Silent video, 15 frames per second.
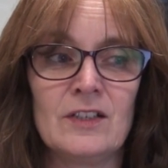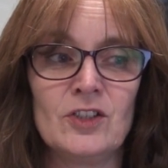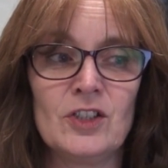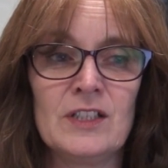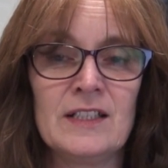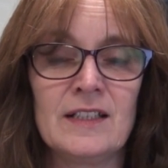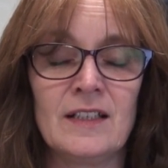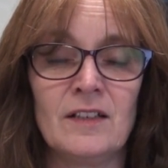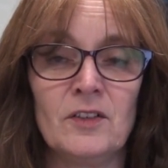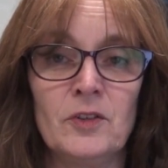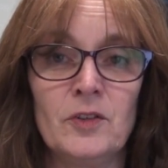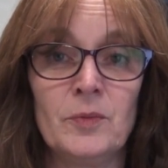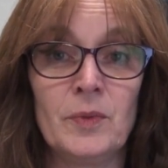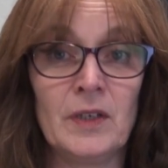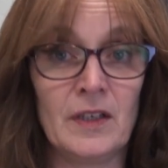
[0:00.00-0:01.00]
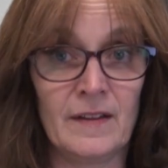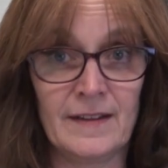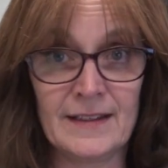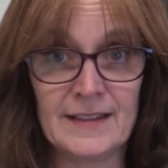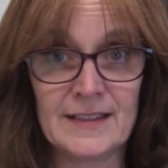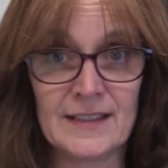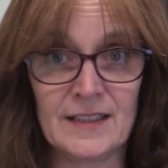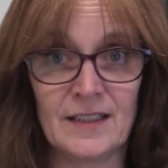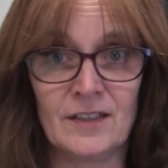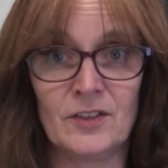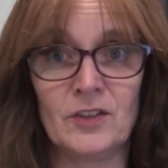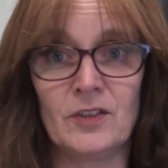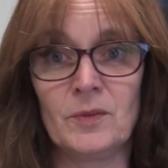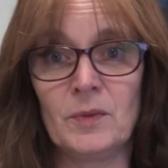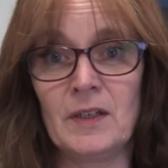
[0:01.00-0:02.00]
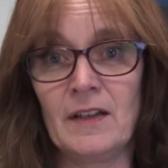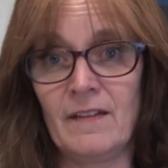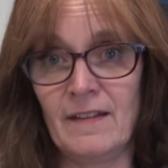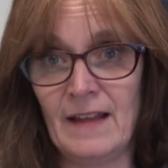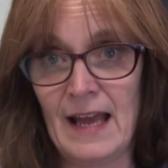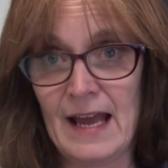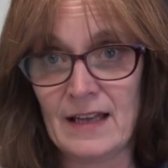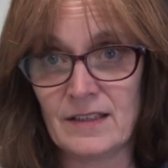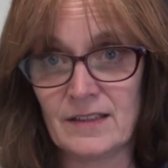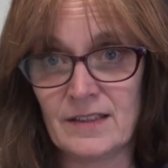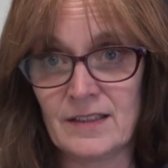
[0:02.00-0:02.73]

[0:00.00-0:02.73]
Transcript: And she said a little bit of this and a little bit of that.